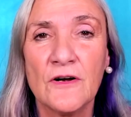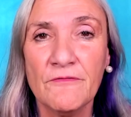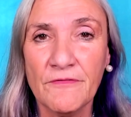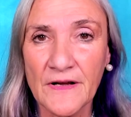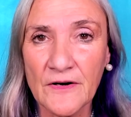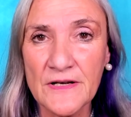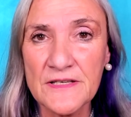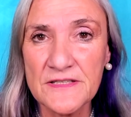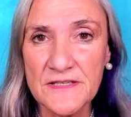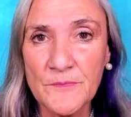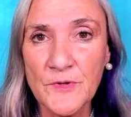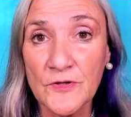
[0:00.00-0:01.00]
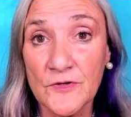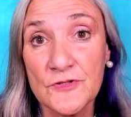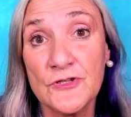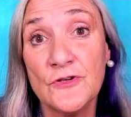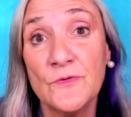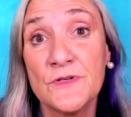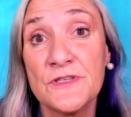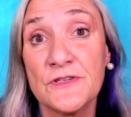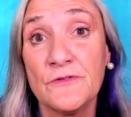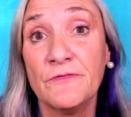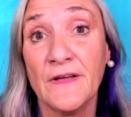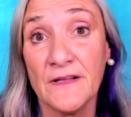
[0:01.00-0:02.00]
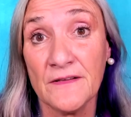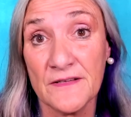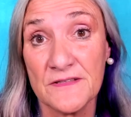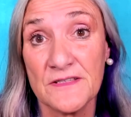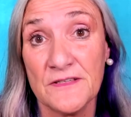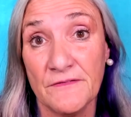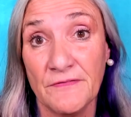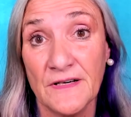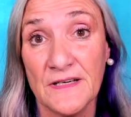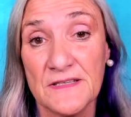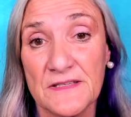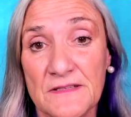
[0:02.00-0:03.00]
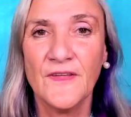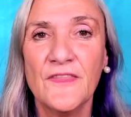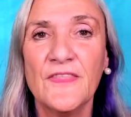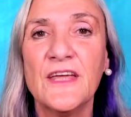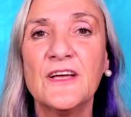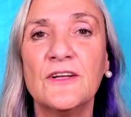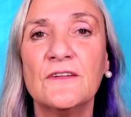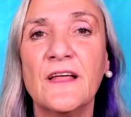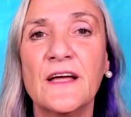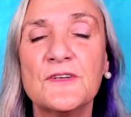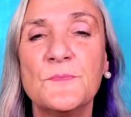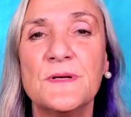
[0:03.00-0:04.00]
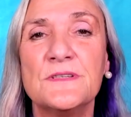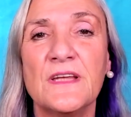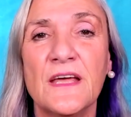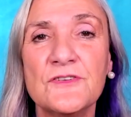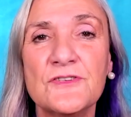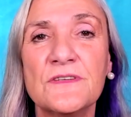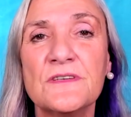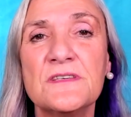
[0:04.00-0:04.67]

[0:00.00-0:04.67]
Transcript: very similar to a surveillance device. They collect potentially